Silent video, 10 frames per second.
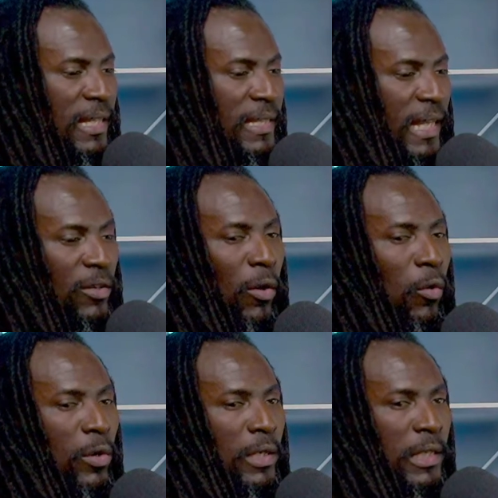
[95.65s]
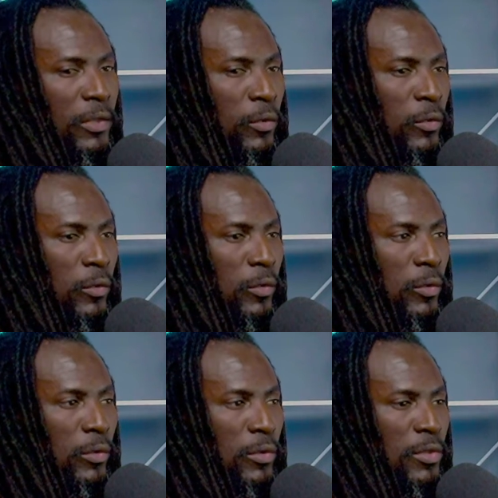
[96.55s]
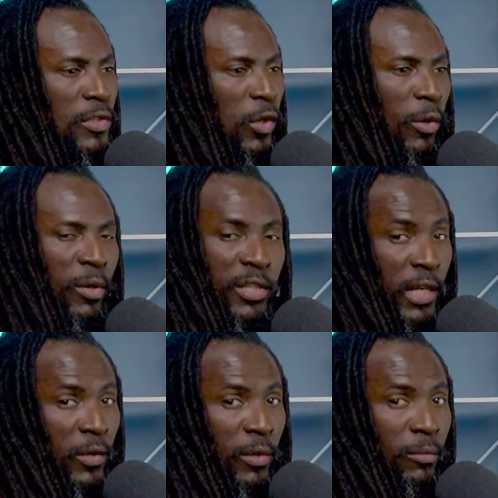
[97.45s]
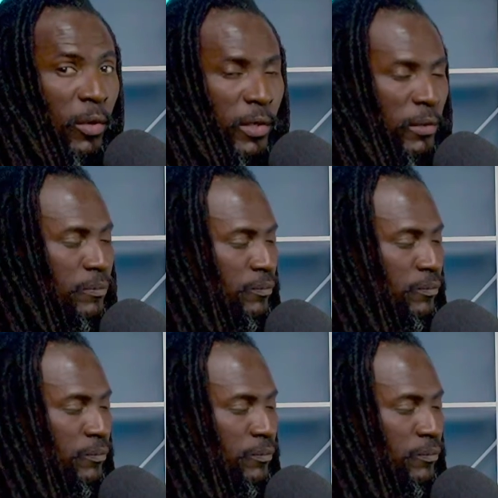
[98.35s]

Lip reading: can only do so much and no more.